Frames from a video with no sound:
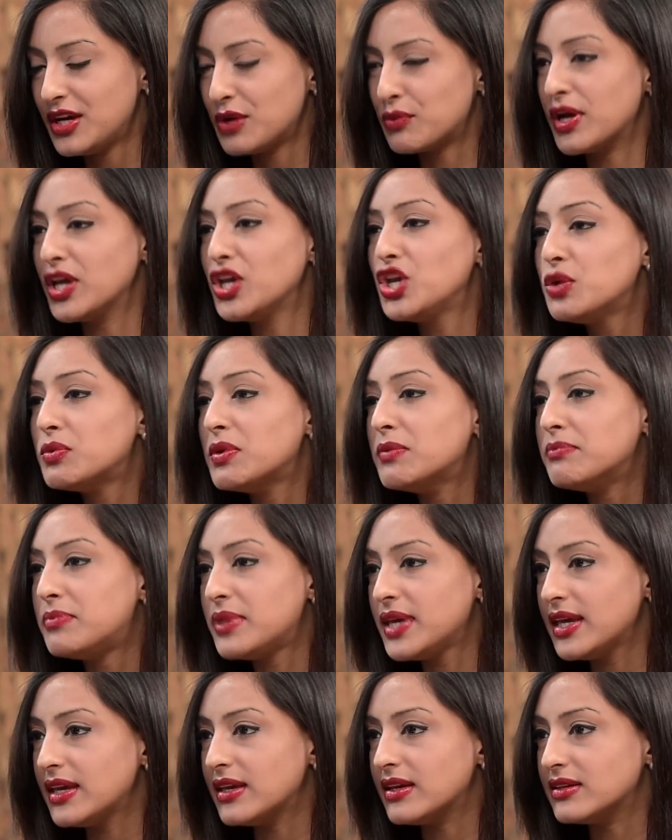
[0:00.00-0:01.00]
We're human
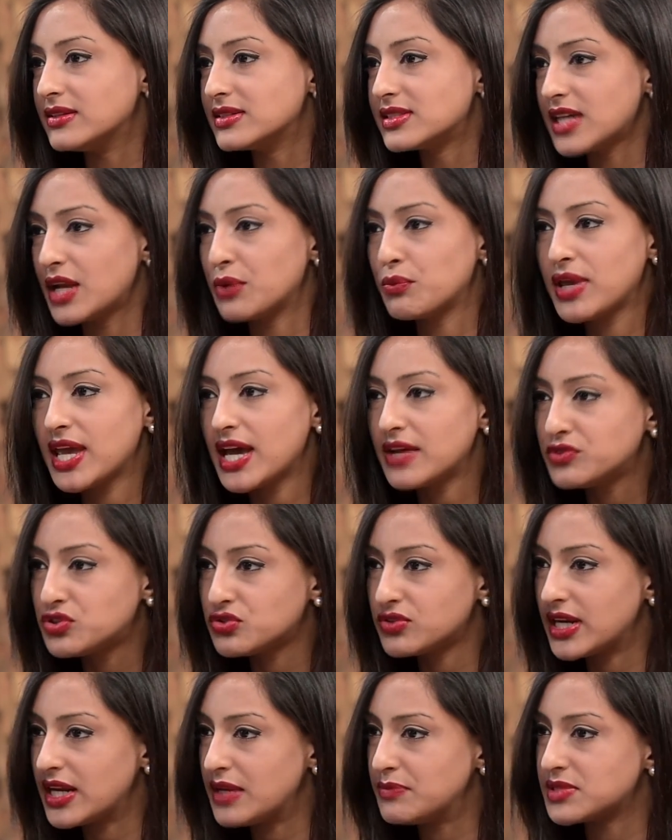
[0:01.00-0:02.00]
beings, and we have
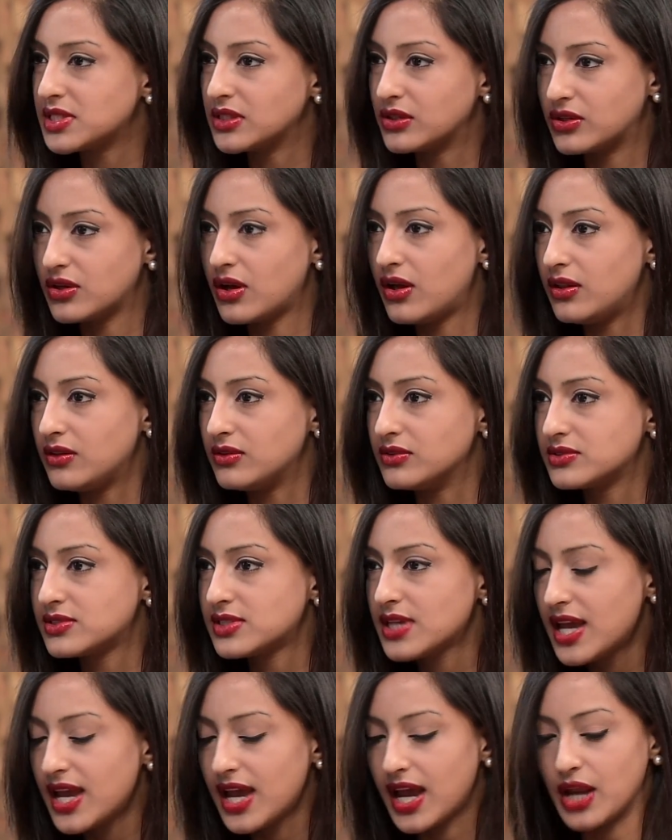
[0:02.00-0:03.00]
dreams and goals,